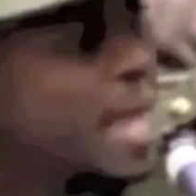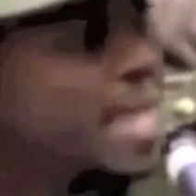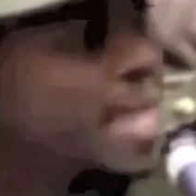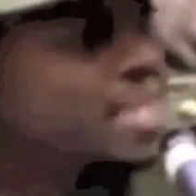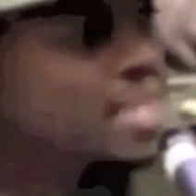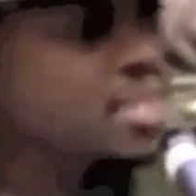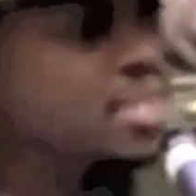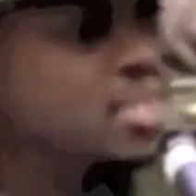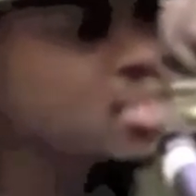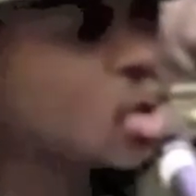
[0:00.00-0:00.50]

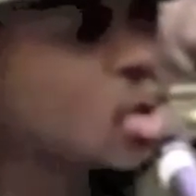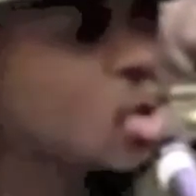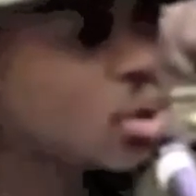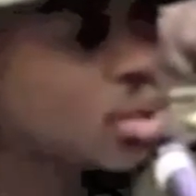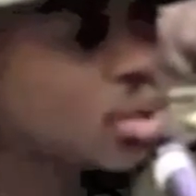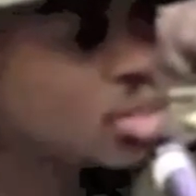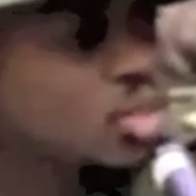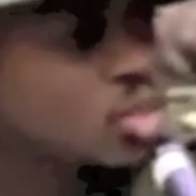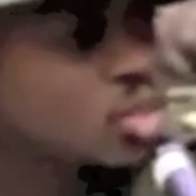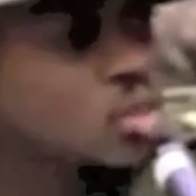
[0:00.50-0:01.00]
kids
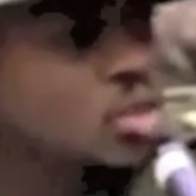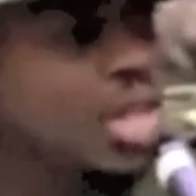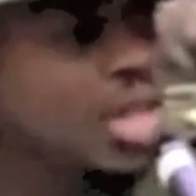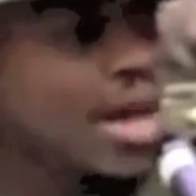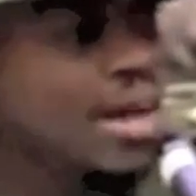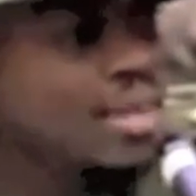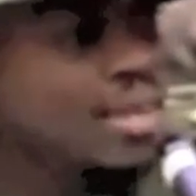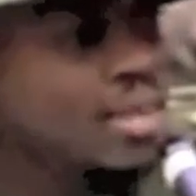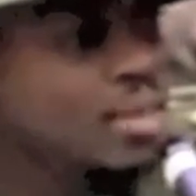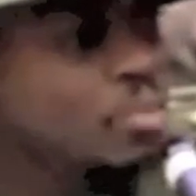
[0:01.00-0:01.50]
going to
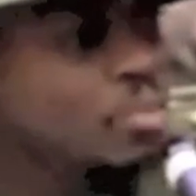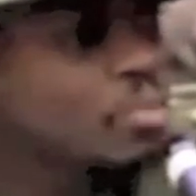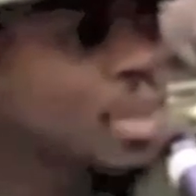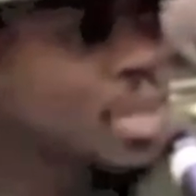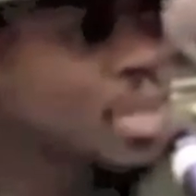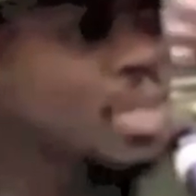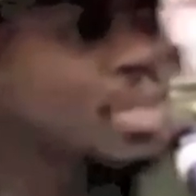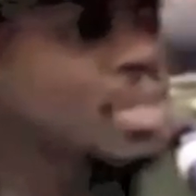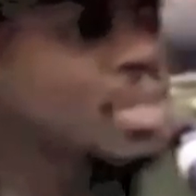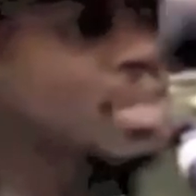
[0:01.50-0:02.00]
Dr.
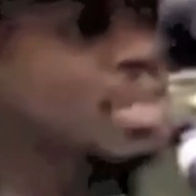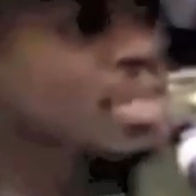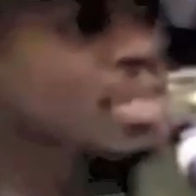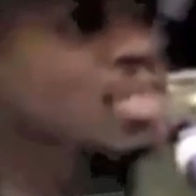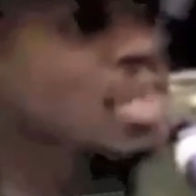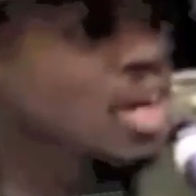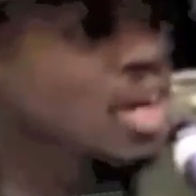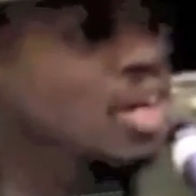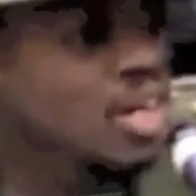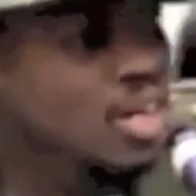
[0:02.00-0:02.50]
Ben
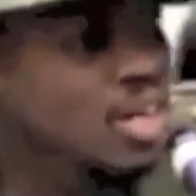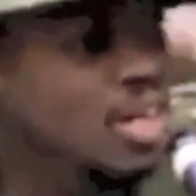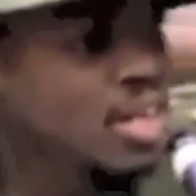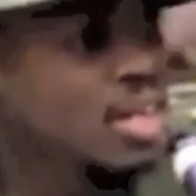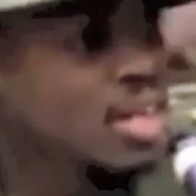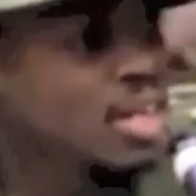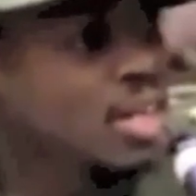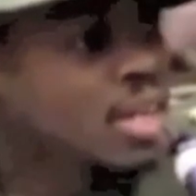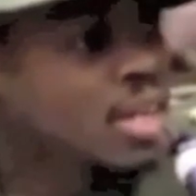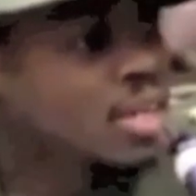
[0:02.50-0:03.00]
Yuckin
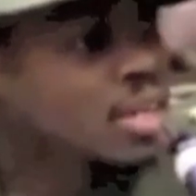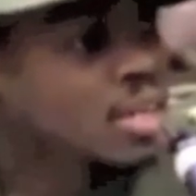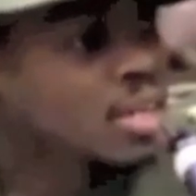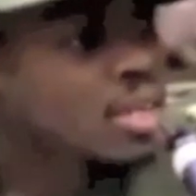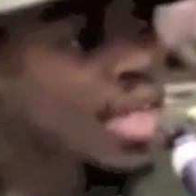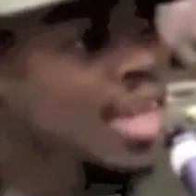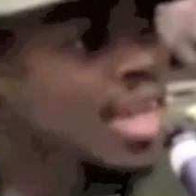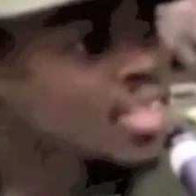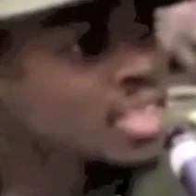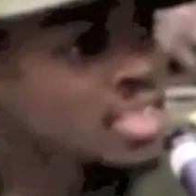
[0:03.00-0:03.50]

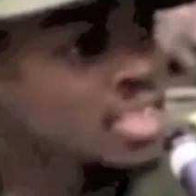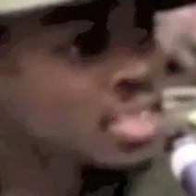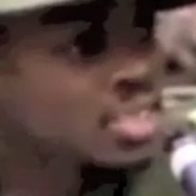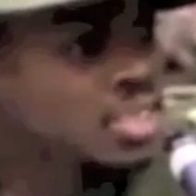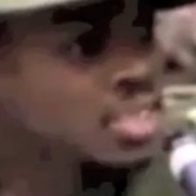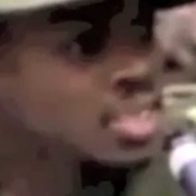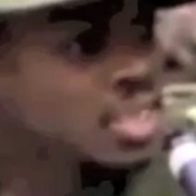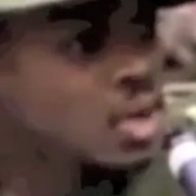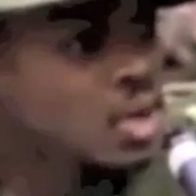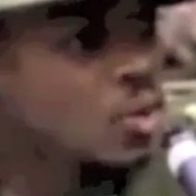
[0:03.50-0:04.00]

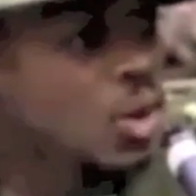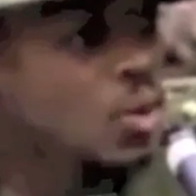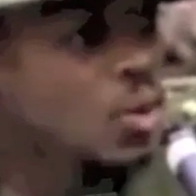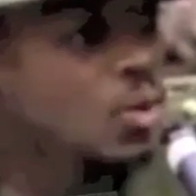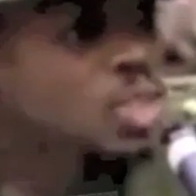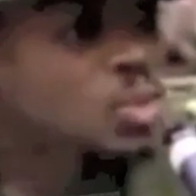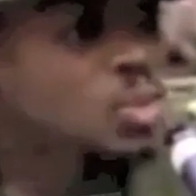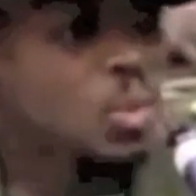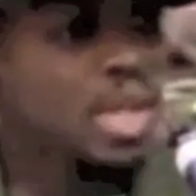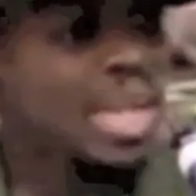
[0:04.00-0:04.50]
lectures. We were
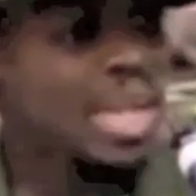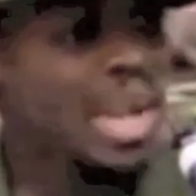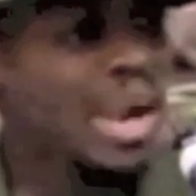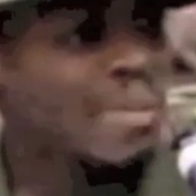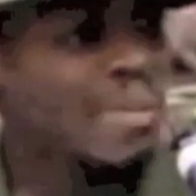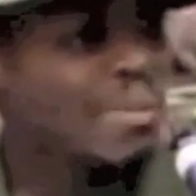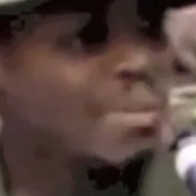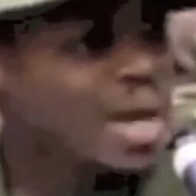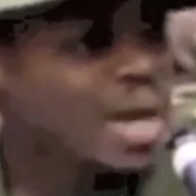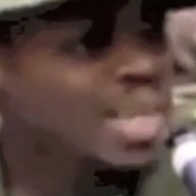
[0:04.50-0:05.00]
spending our
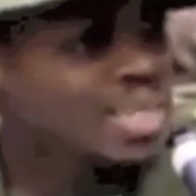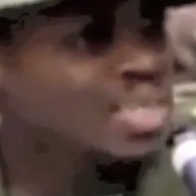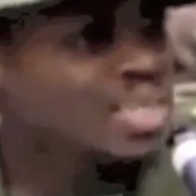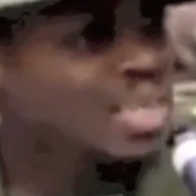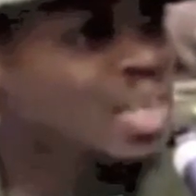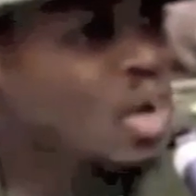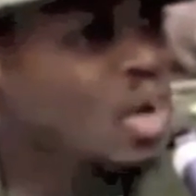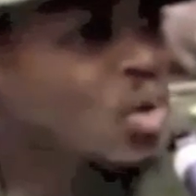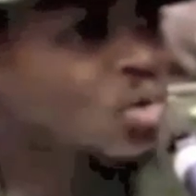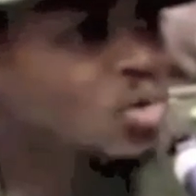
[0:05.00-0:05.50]
money to
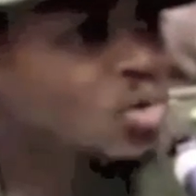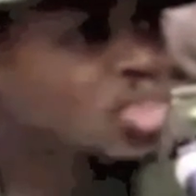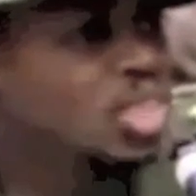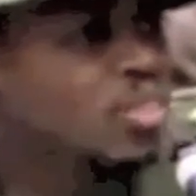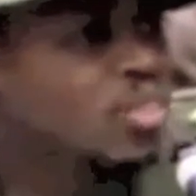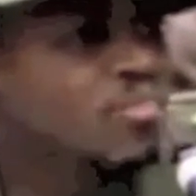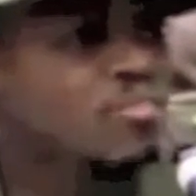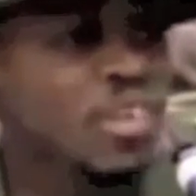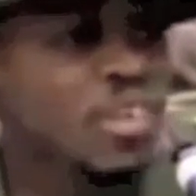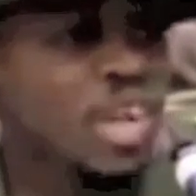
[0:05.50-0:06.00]
go see
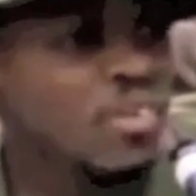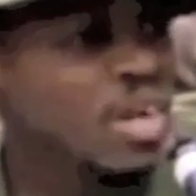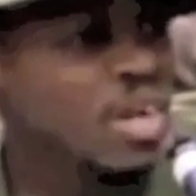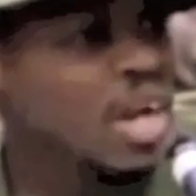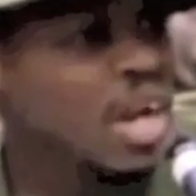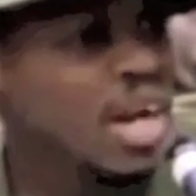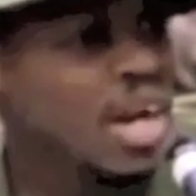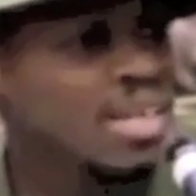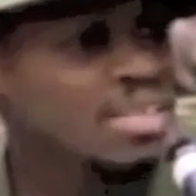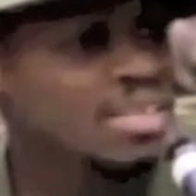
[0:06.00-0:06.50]

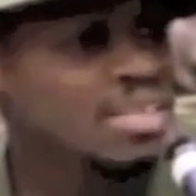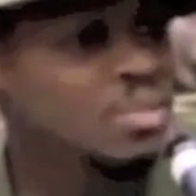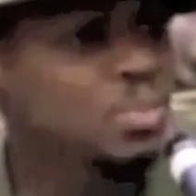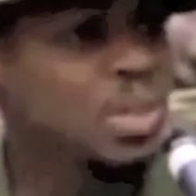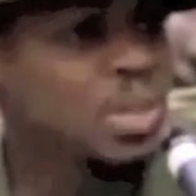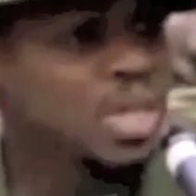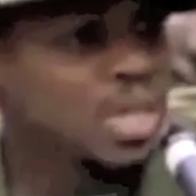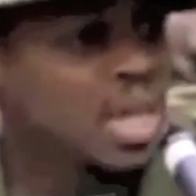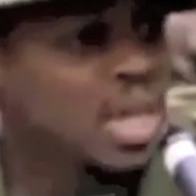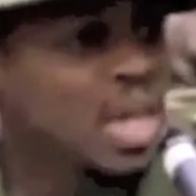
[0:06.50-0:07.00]
Farrakhan
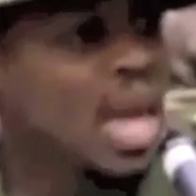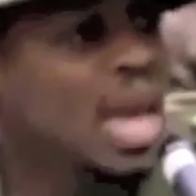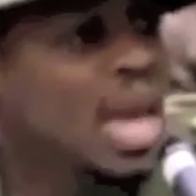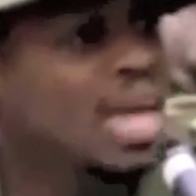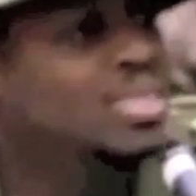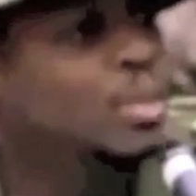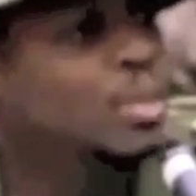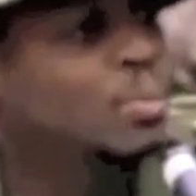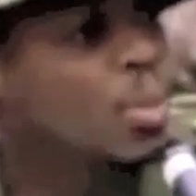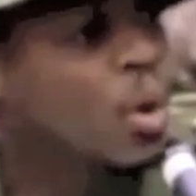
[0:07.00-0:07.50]
speak
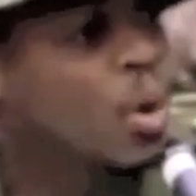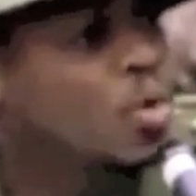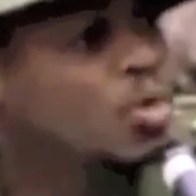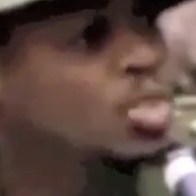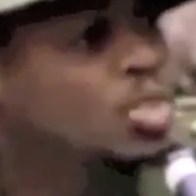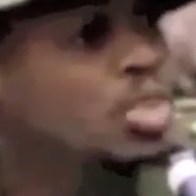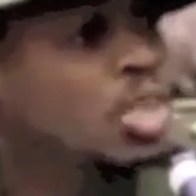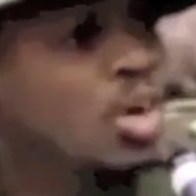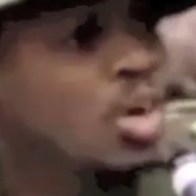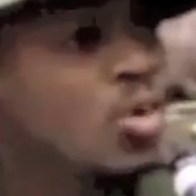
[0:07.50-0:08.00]
as
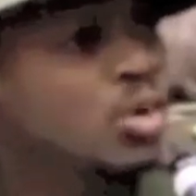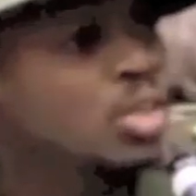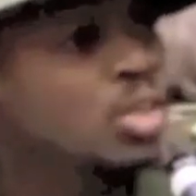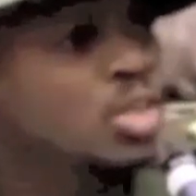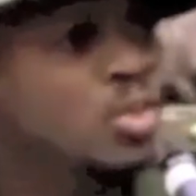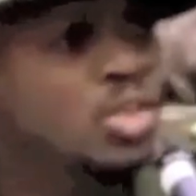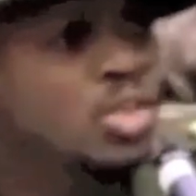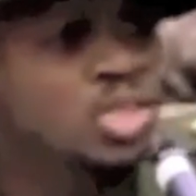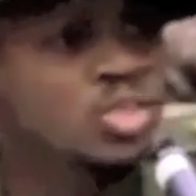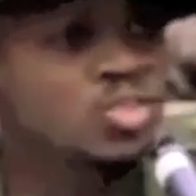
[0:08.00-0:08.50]
opposed to going
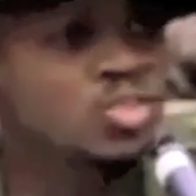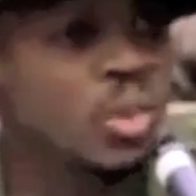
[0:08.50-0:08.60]
to a strip